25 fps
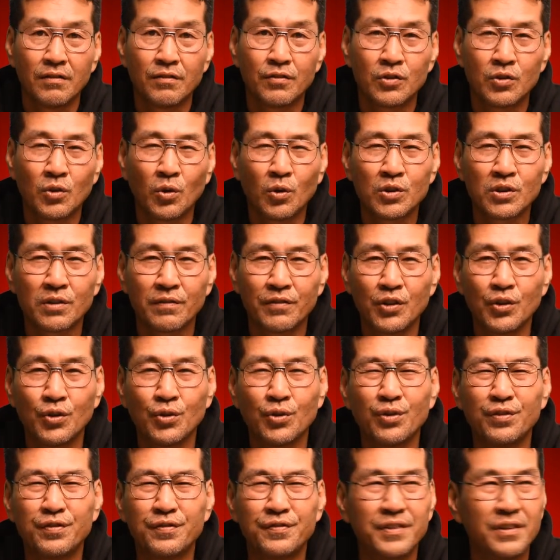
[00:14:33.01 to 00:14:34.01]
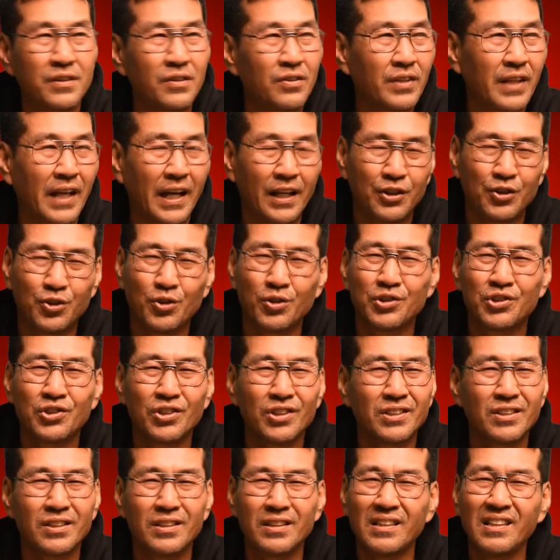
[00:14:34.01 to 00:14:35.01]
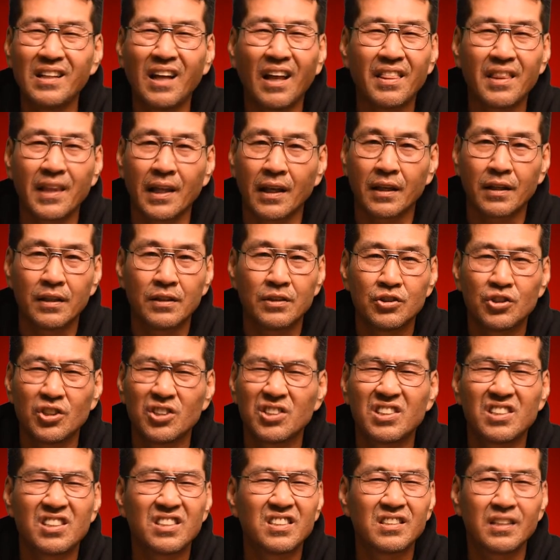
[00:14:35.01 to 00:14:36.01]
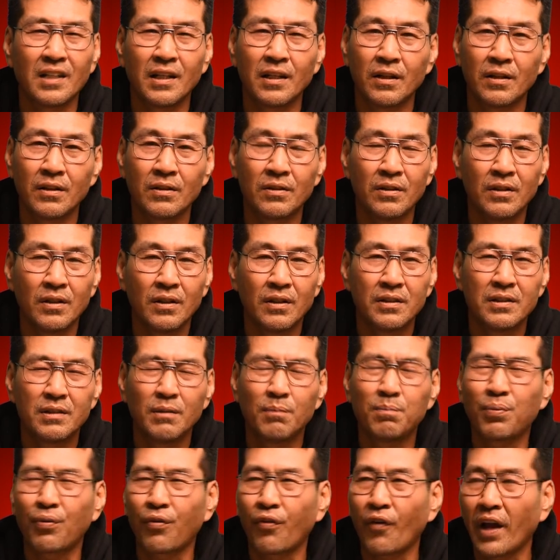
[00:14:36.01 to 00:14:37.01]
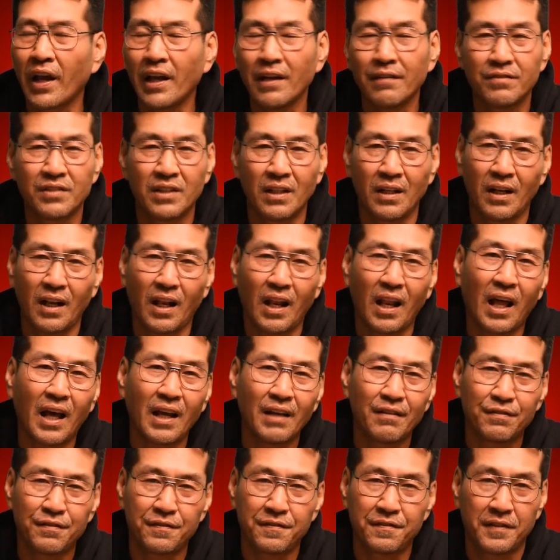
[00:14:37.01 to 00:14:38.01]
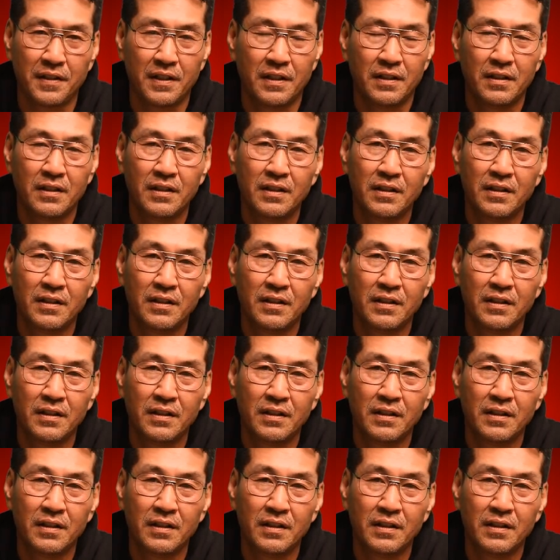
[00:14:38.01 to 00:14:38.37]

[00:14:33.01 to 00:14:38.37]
for those of you who feel that you're just nothing, just sinner, depraved in life,